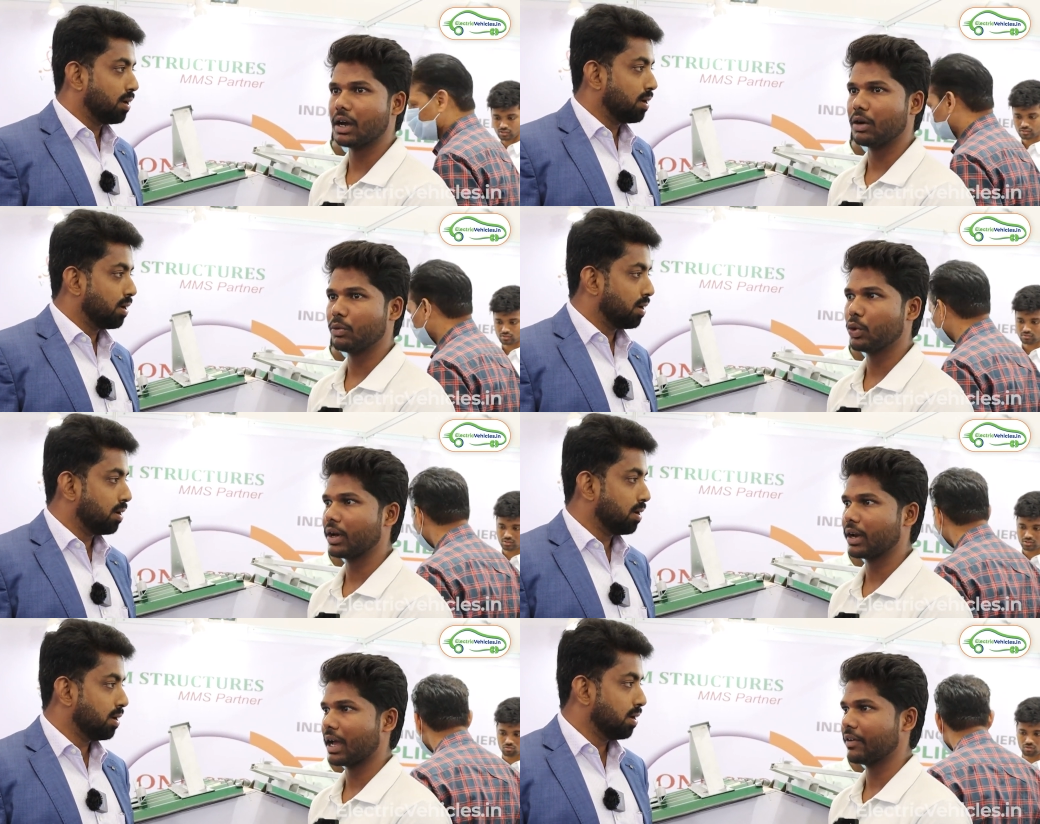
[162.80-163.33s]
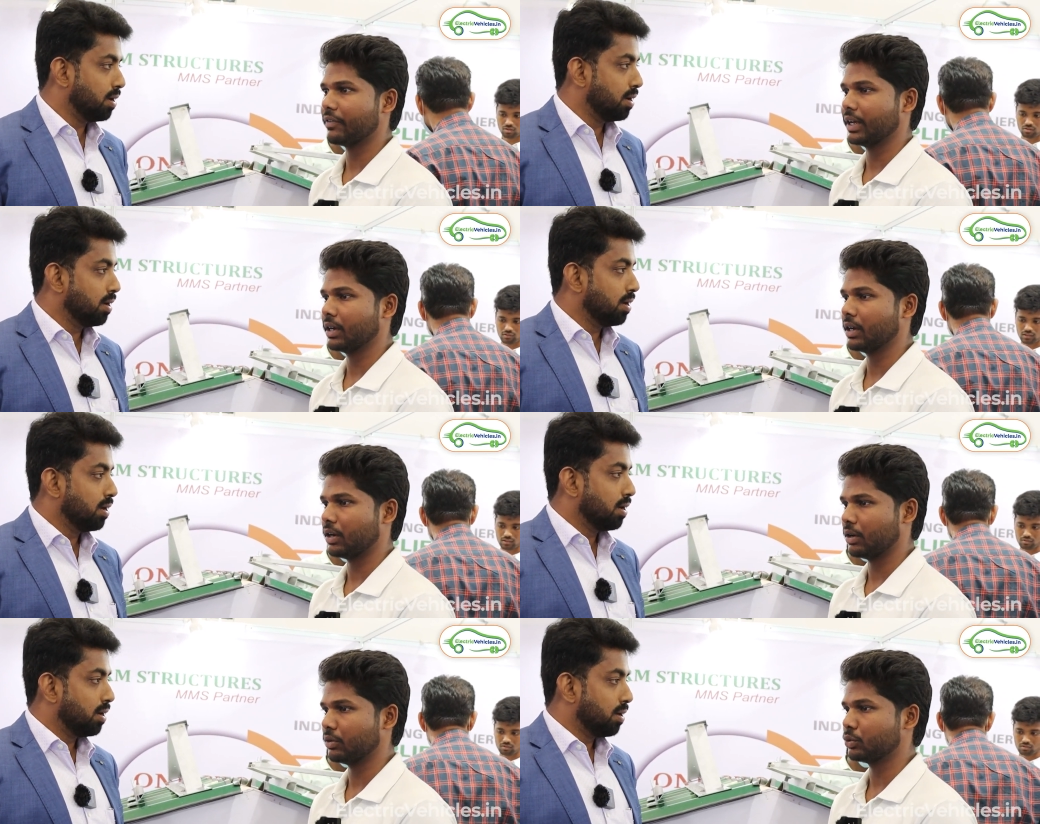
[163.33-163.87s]
Speaker 1: who are
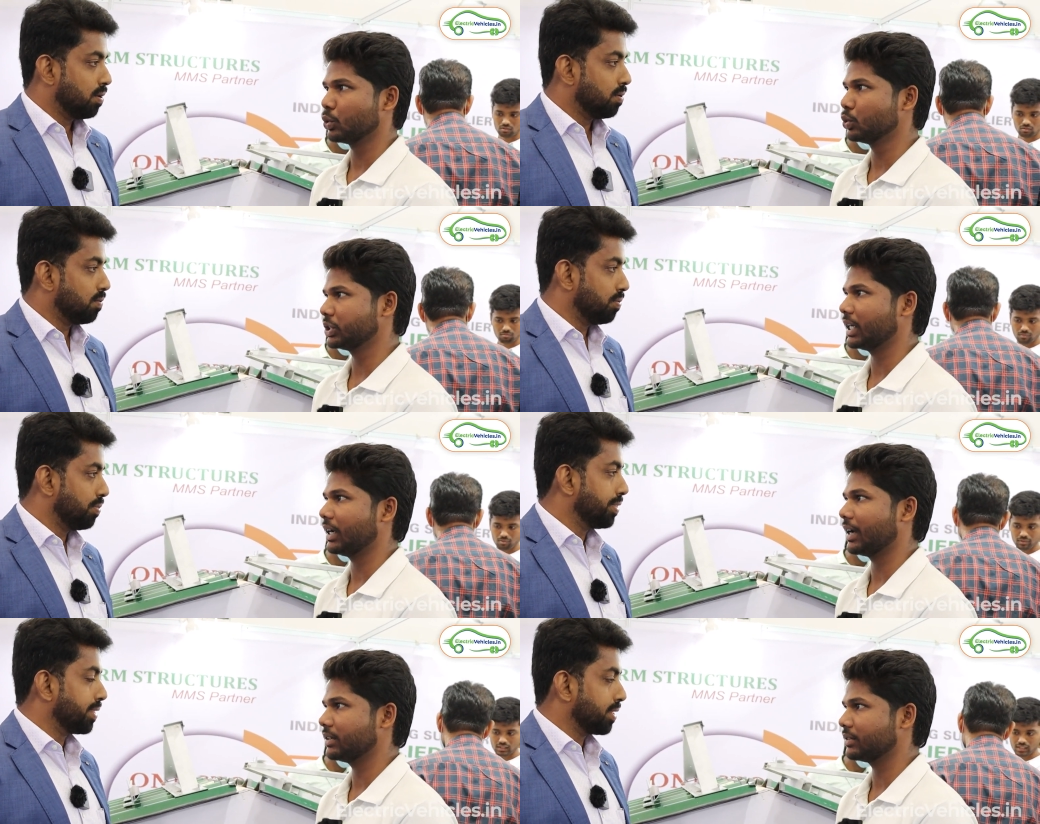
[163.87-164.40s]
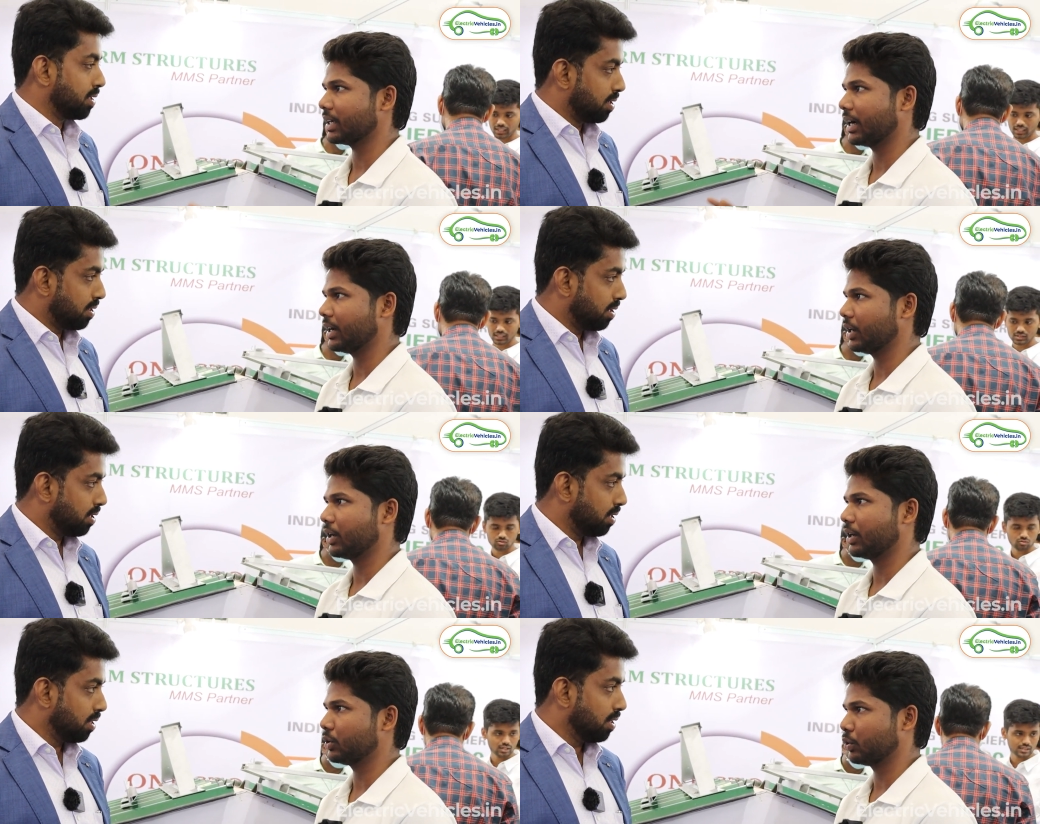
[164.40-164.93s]
having 2 children
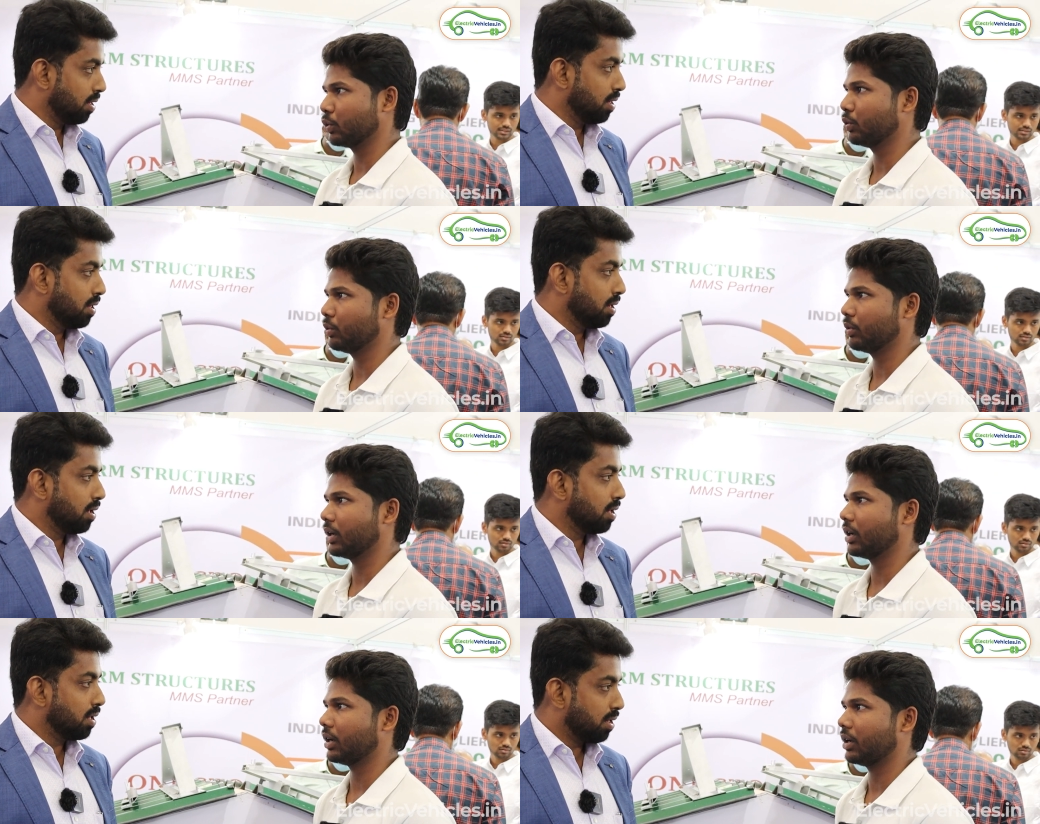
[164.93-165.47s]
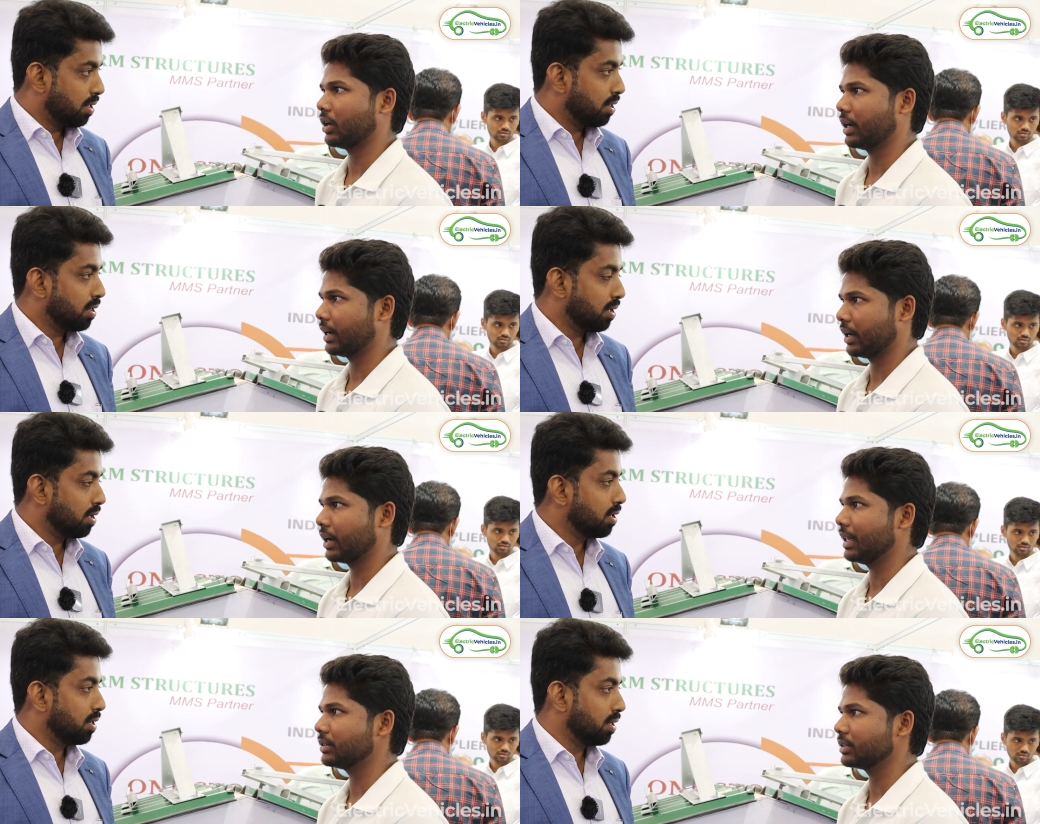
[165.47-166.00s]
and 2
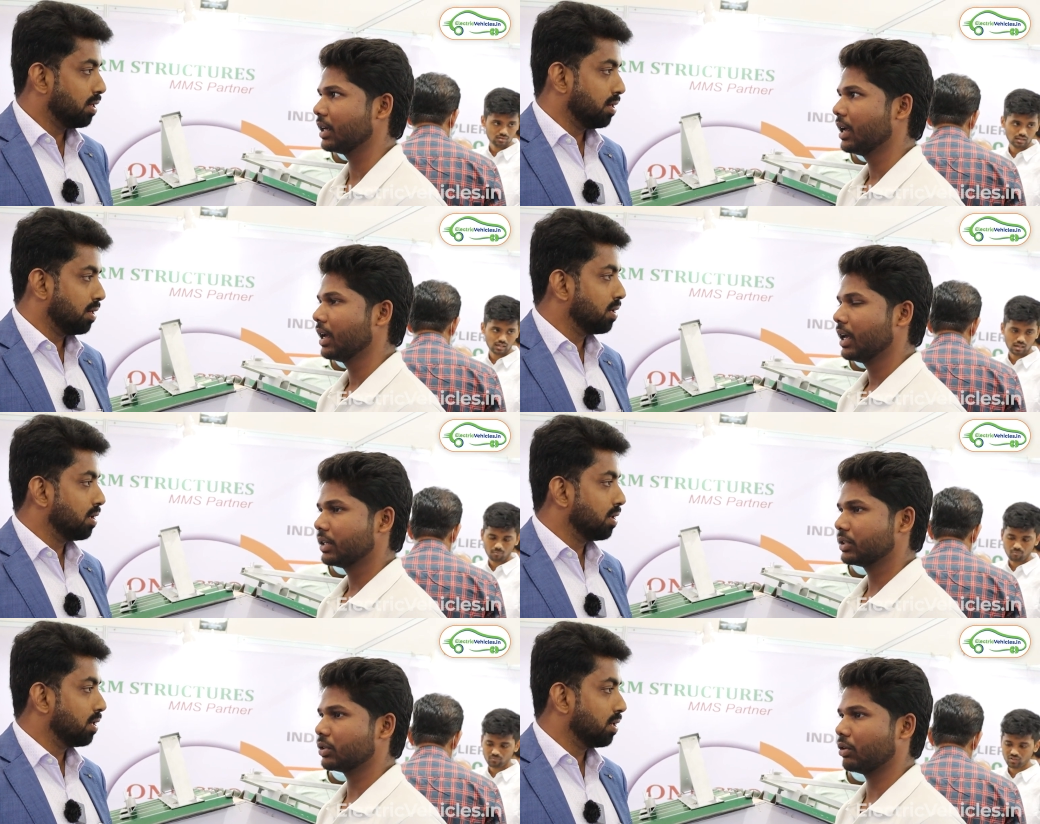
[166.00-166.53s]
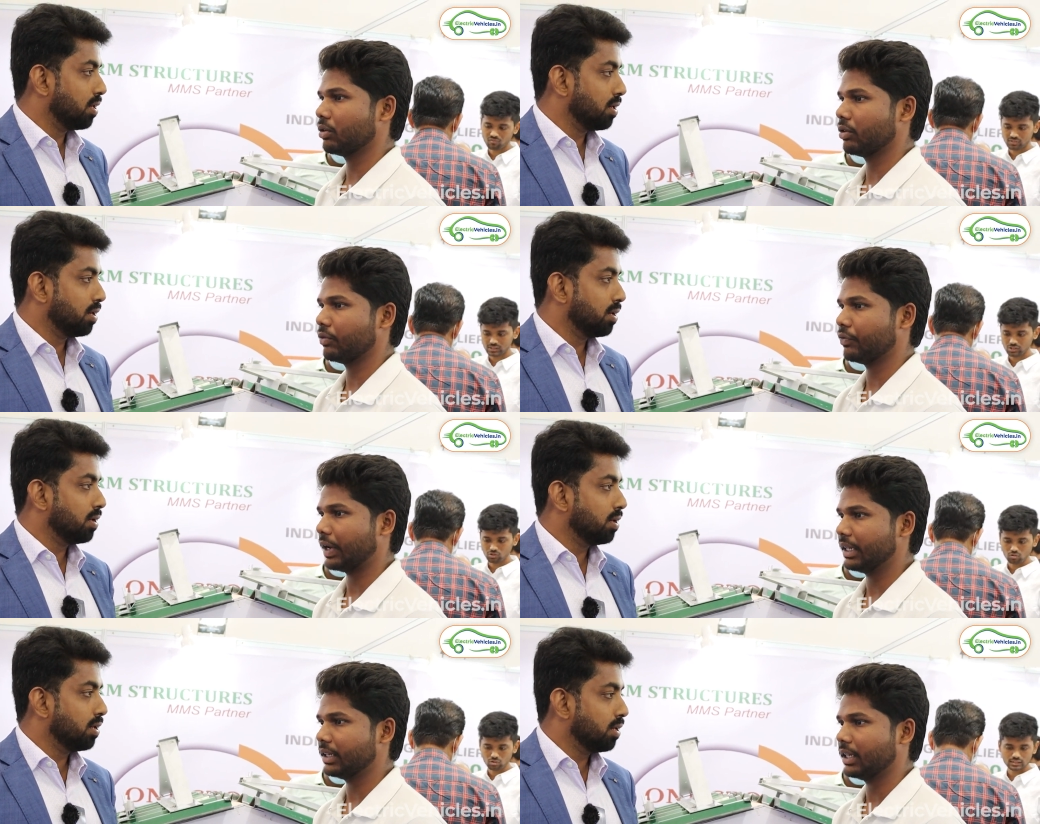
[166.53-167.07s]
adults,
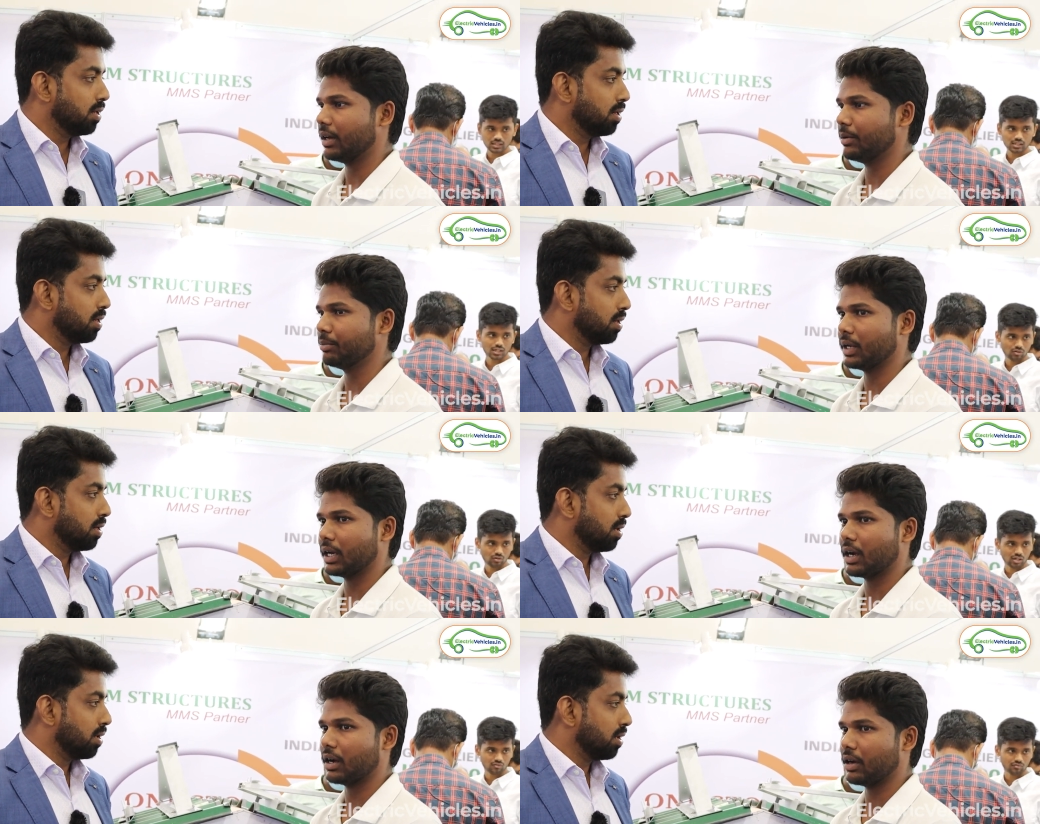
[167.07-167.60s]
so for them